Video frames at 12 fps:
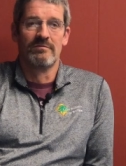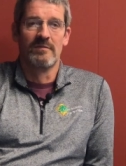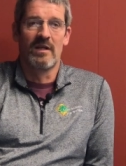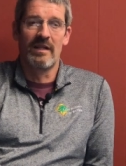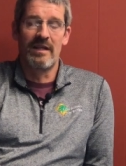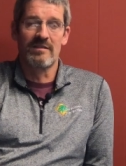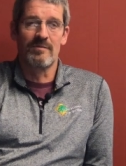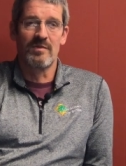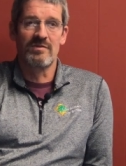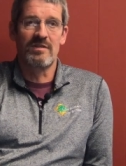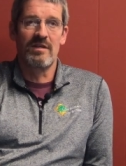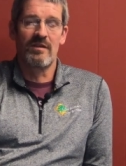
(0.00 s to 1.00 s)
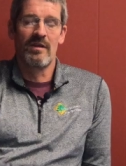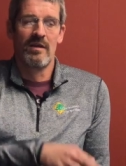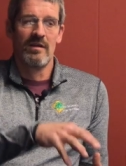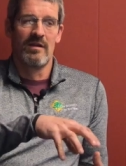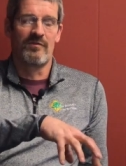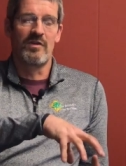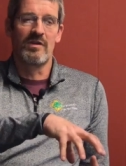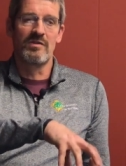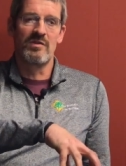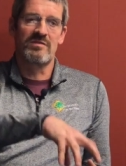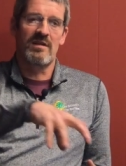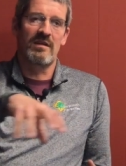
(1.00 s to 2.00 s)
cleaning someone's teeth, if you can
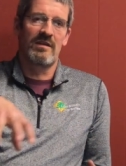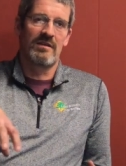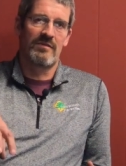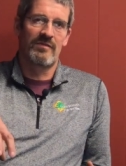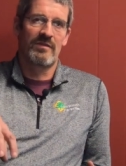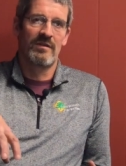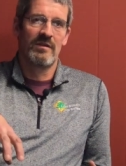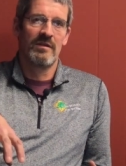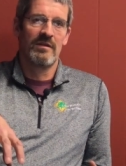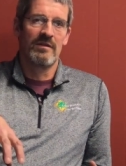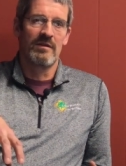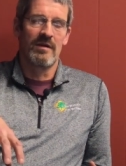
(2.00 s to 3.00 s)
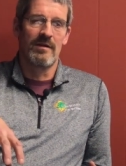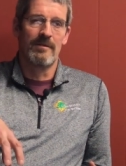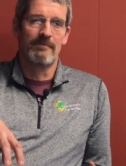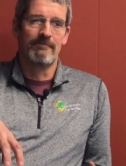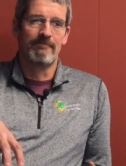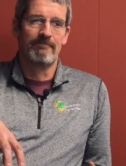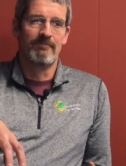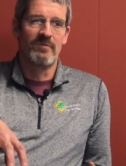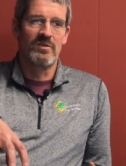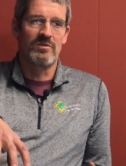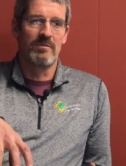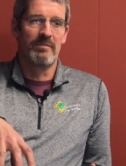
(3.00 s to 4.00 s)
use that gift
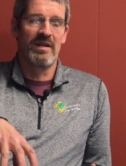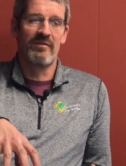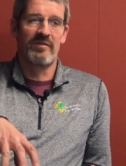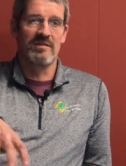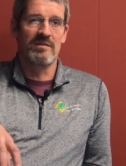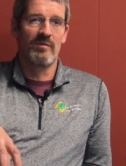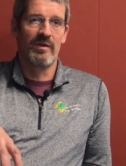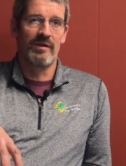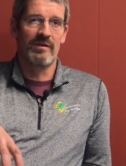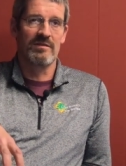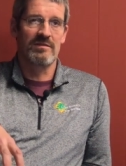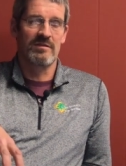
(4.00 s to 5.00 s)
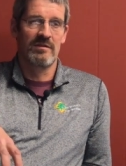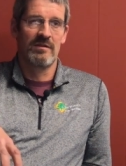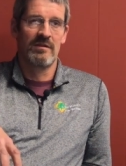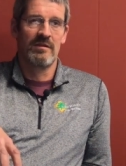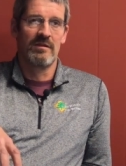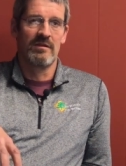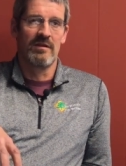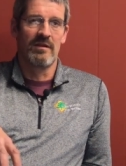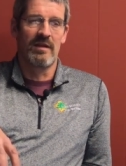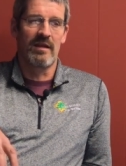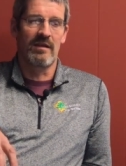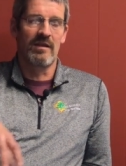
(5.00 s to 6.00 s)
to benefit someone else,
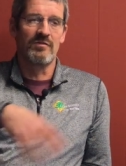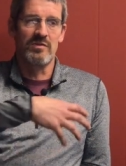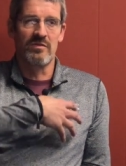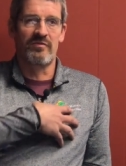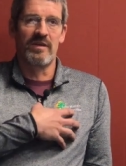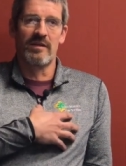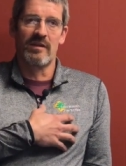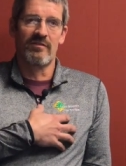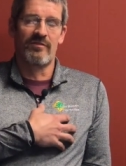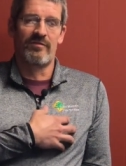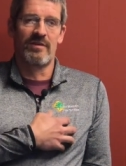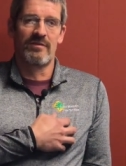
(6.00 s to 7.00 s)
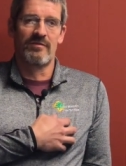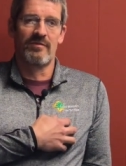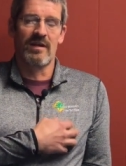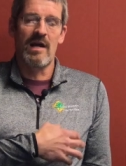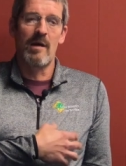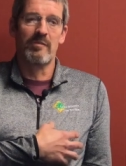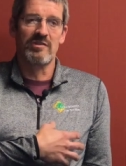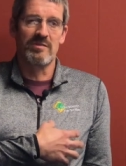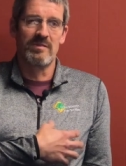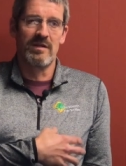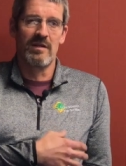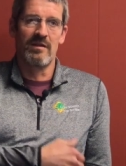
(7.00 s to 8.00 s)
that gives you a feeling of
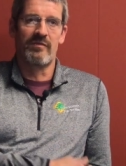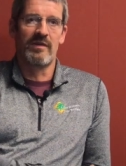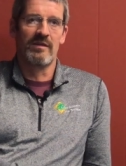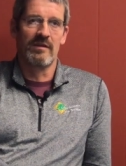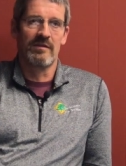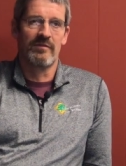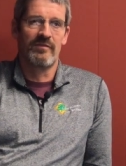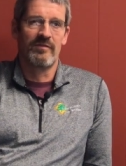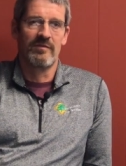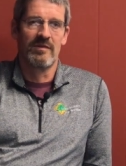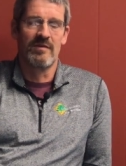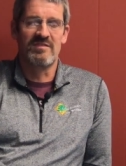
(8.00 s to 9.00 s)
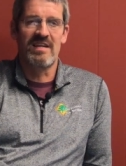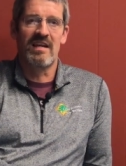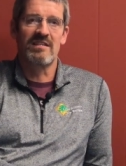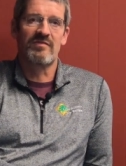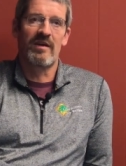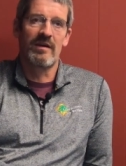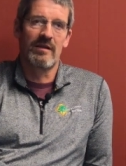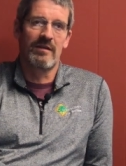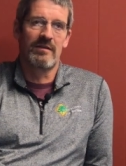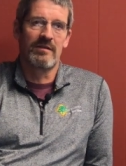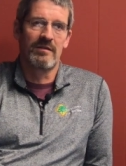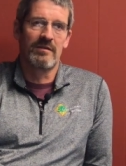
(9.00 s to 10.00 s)
accomplishment and a feeling of
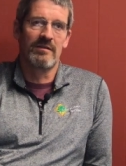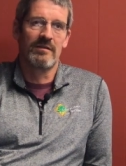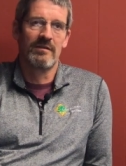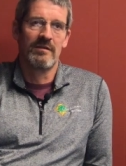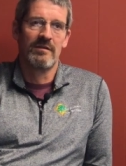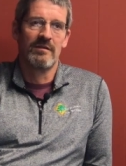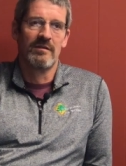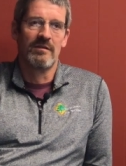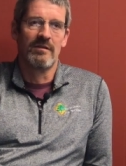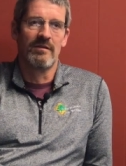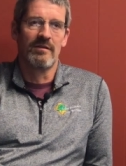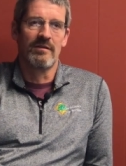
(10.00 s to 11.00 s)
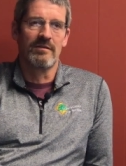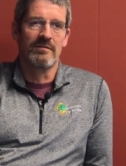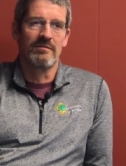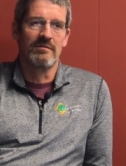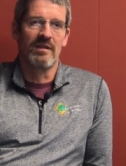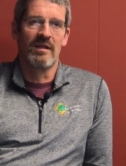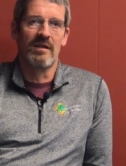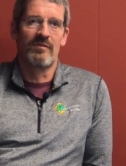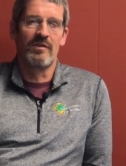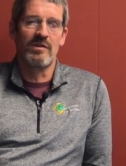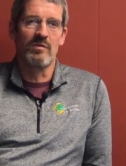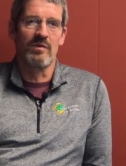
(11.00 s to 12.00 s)
satisfying the
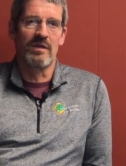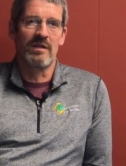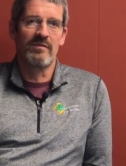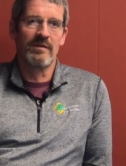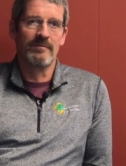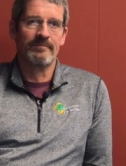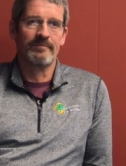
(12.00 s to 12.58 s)
gift that you were given.